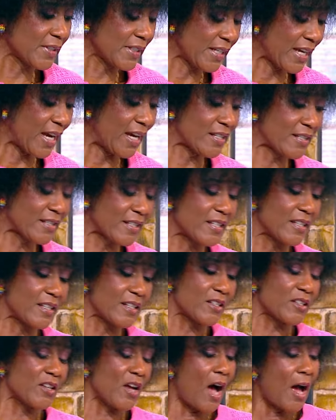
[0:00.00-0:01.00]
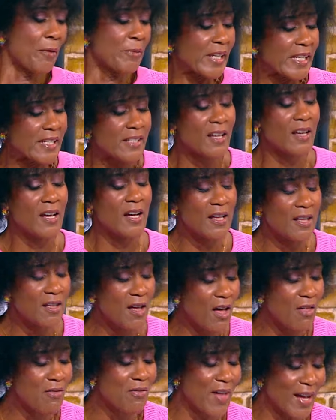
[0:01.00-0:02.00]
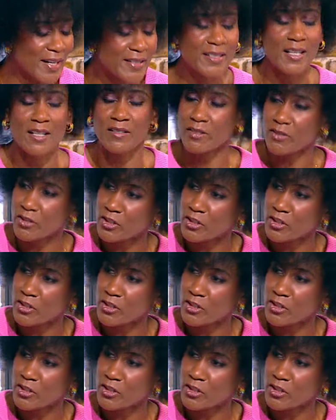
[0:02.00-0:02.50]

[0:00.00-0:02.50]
Yes. I mean, that doesn't